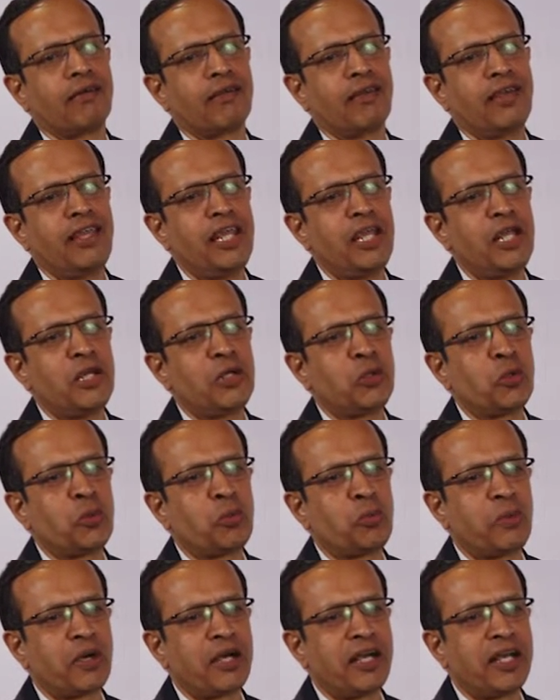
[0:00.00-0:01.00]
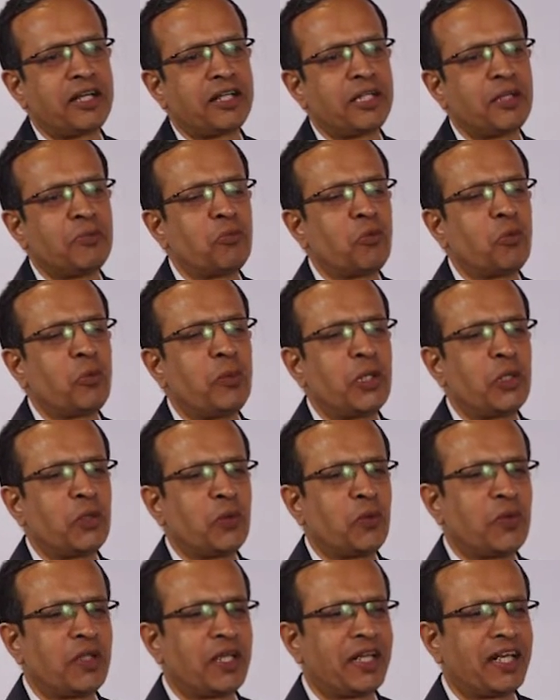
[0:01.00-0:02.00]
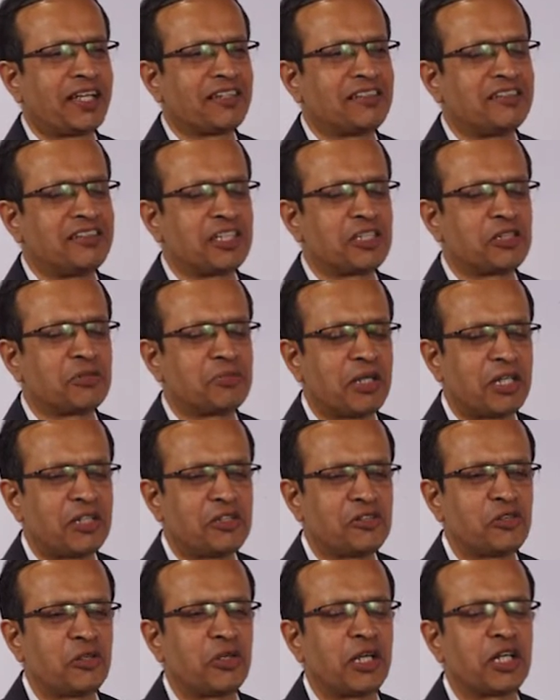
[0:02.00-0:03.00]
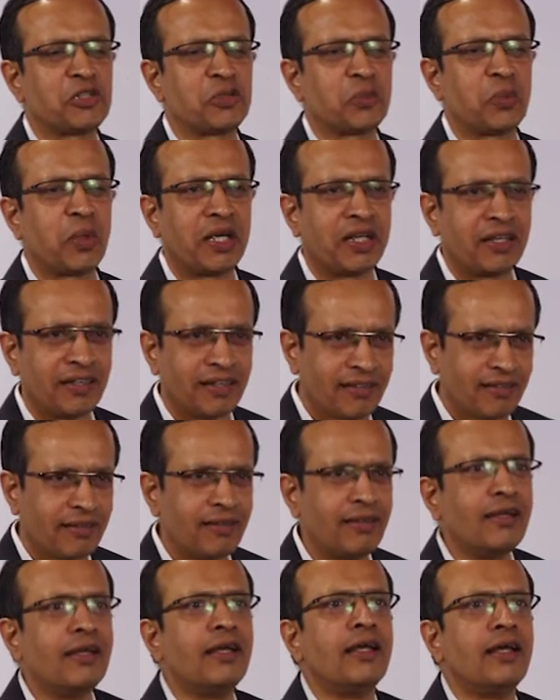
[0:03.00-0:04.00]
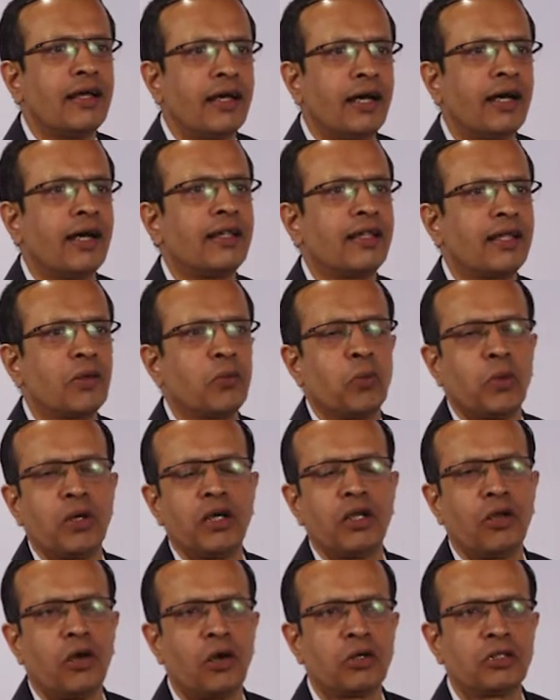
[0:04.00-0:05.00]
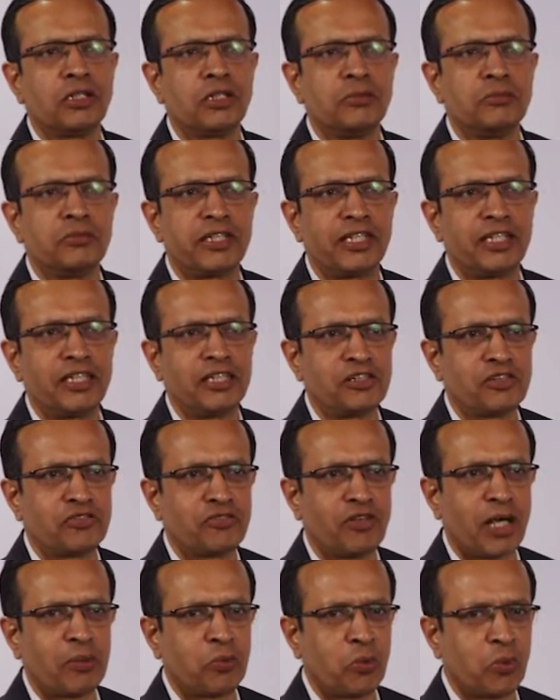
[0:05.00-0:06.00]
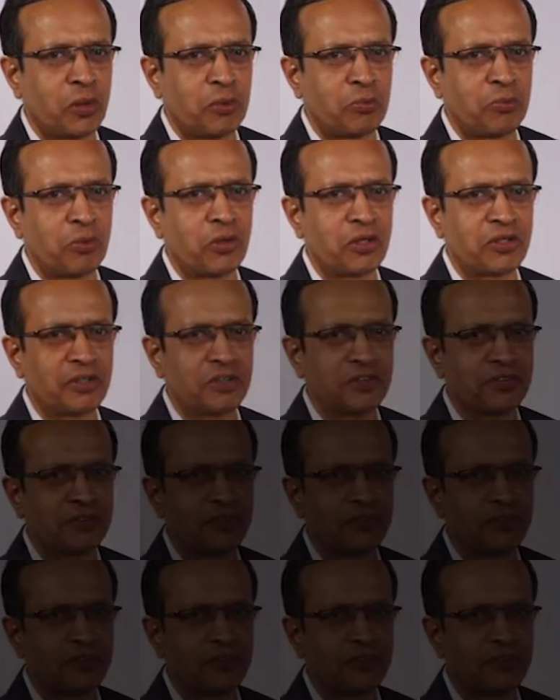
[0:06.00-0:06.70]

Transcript: keen to predict the movement over the next 6 months or next 1 year I think a long term trend is far more important.